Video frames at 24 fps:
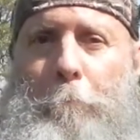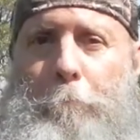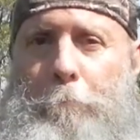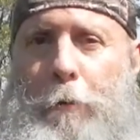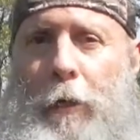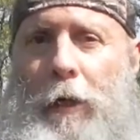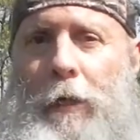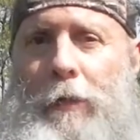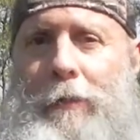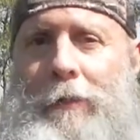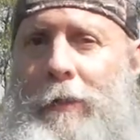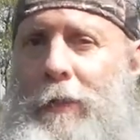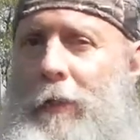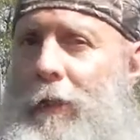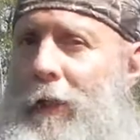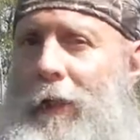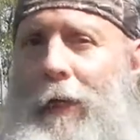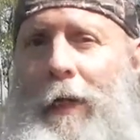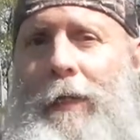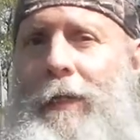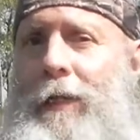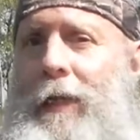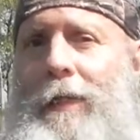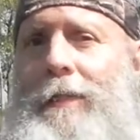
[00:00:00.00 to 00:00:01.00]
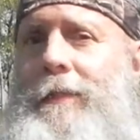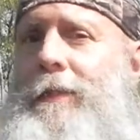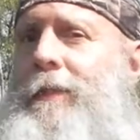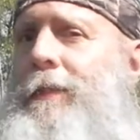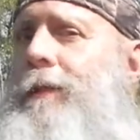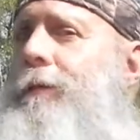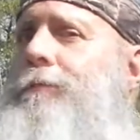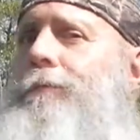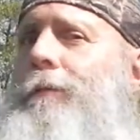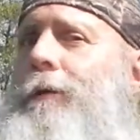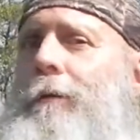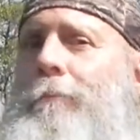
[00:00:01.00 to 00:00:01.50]
but Lacan has
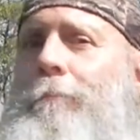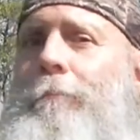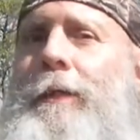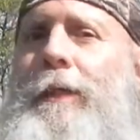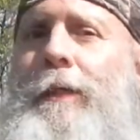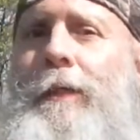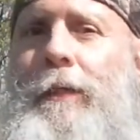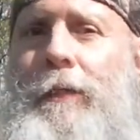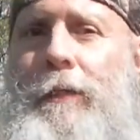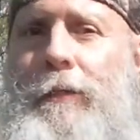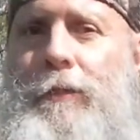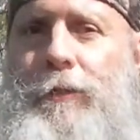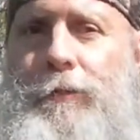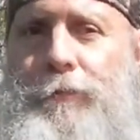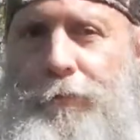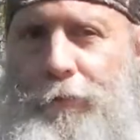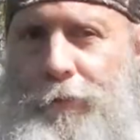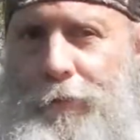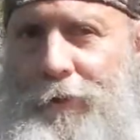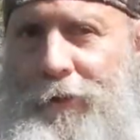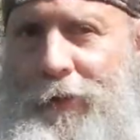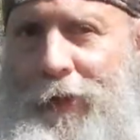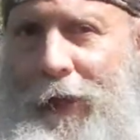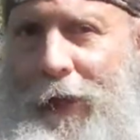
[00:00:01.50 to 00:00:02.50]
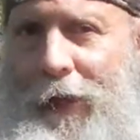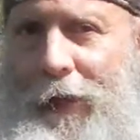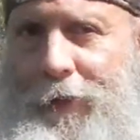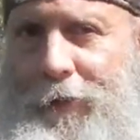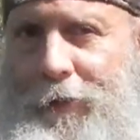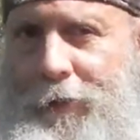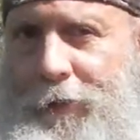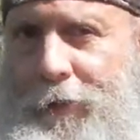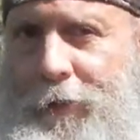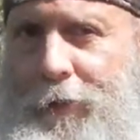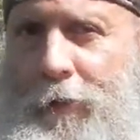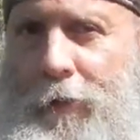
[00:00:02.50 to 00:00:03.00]
different meanings for that.
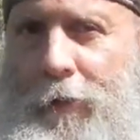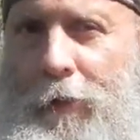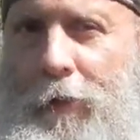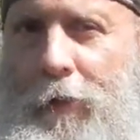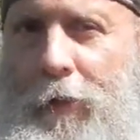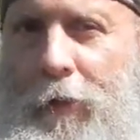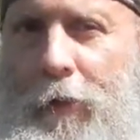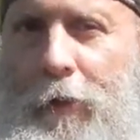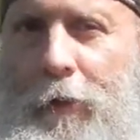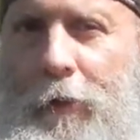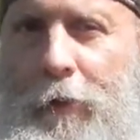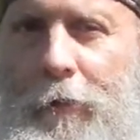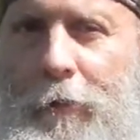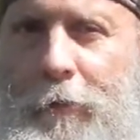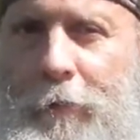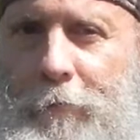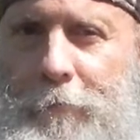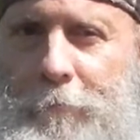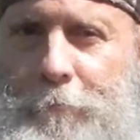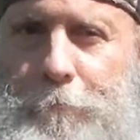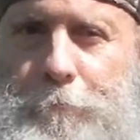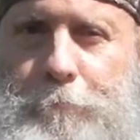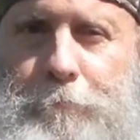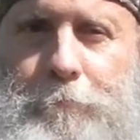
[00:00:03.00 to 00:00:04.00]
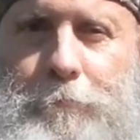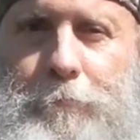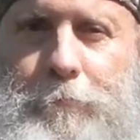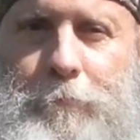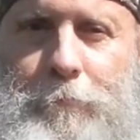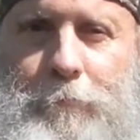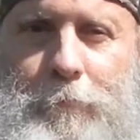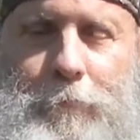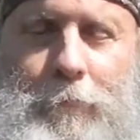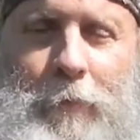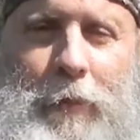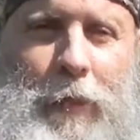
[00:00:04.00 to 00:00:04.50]
Uh,
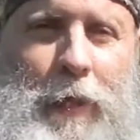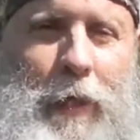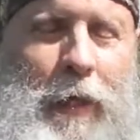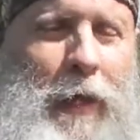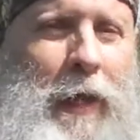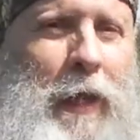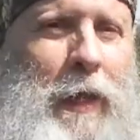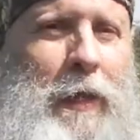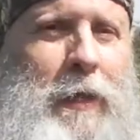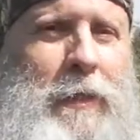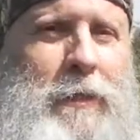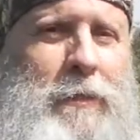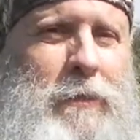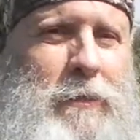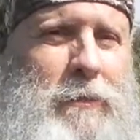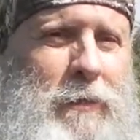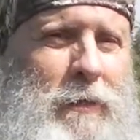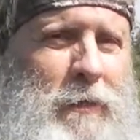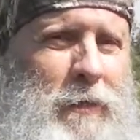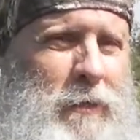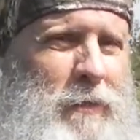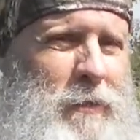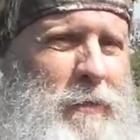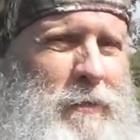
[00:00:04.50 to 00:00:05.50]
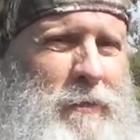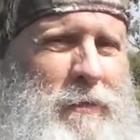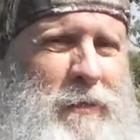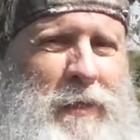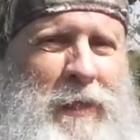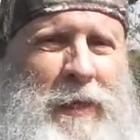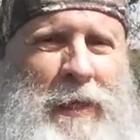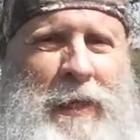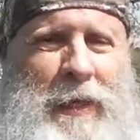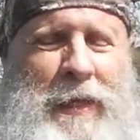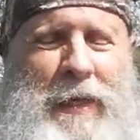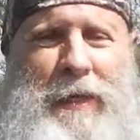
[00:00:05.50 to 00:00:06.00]
and uh,
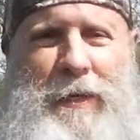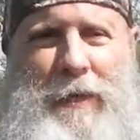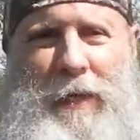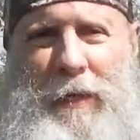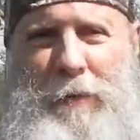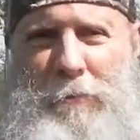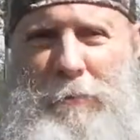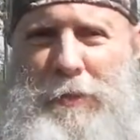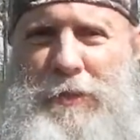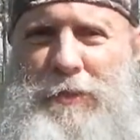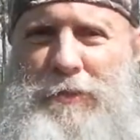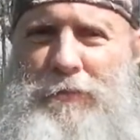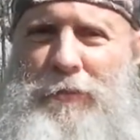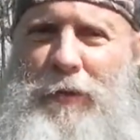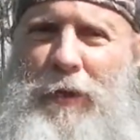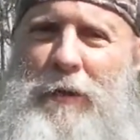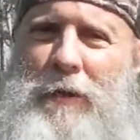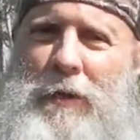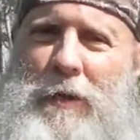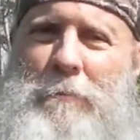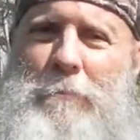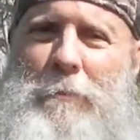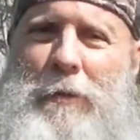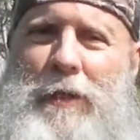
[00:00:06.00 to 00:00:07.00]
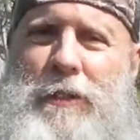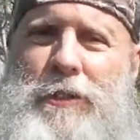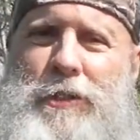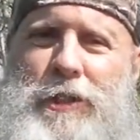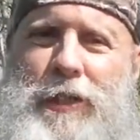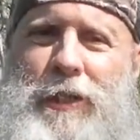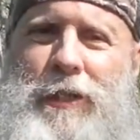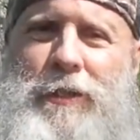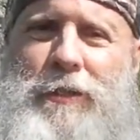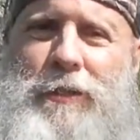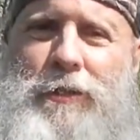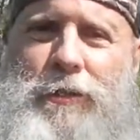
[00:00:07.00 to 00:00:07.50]
he, he was very
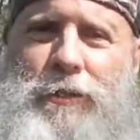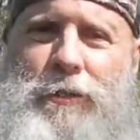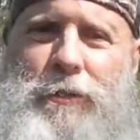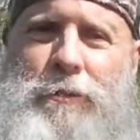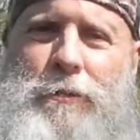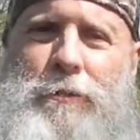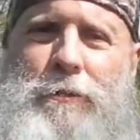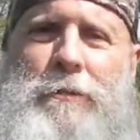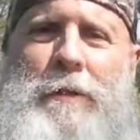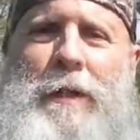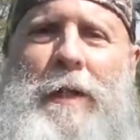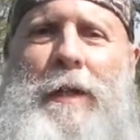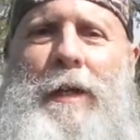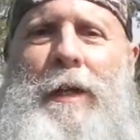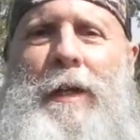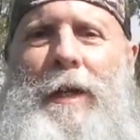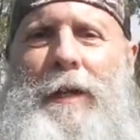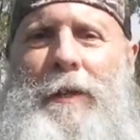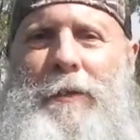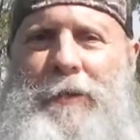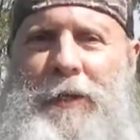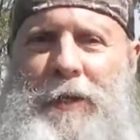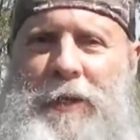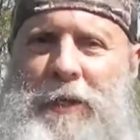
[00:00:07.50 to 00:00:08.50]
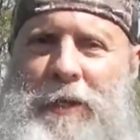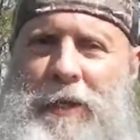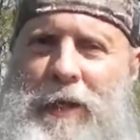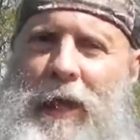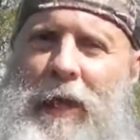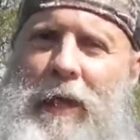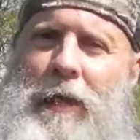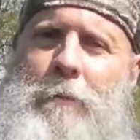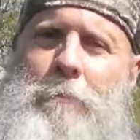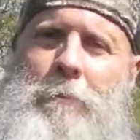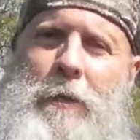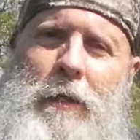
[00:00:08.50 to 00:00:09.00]
much into the
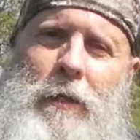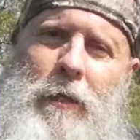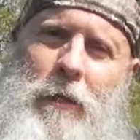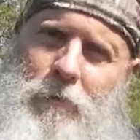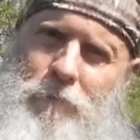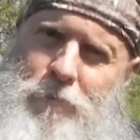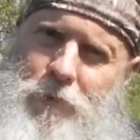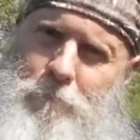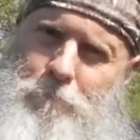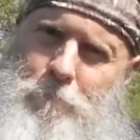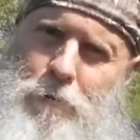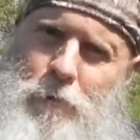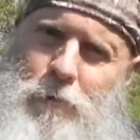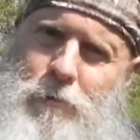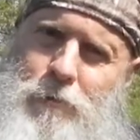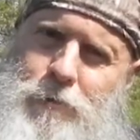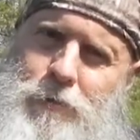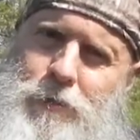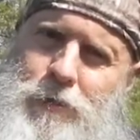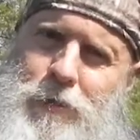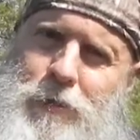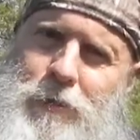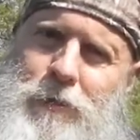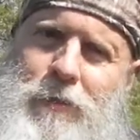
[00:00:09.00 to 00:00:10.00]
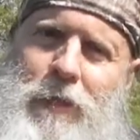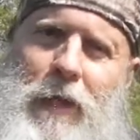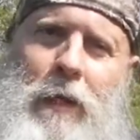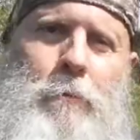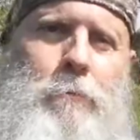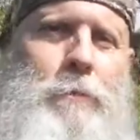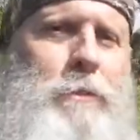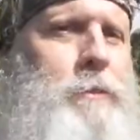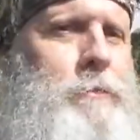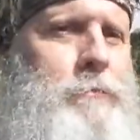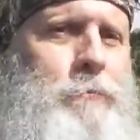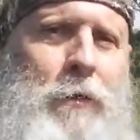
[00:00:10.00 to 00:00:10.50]
naming of a person,
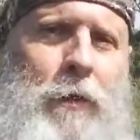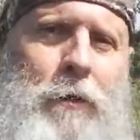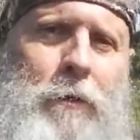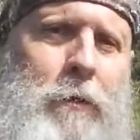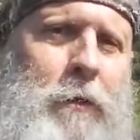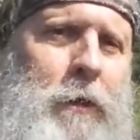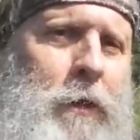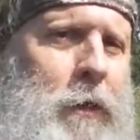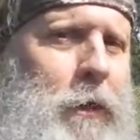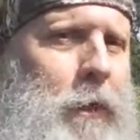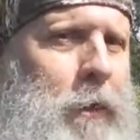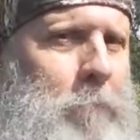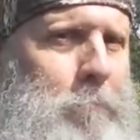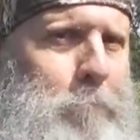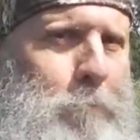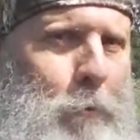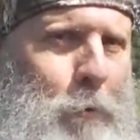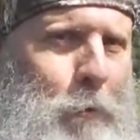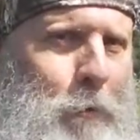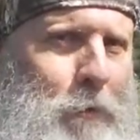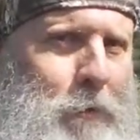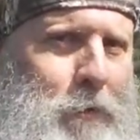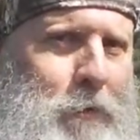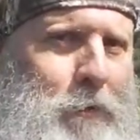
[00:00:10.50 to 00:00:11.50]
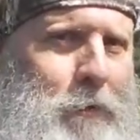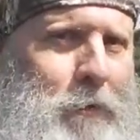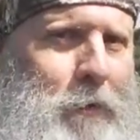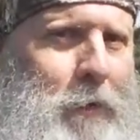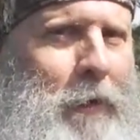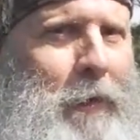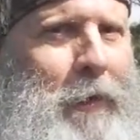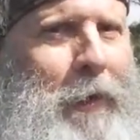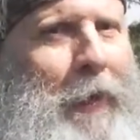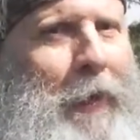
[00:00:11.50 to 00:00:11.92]
that was very important.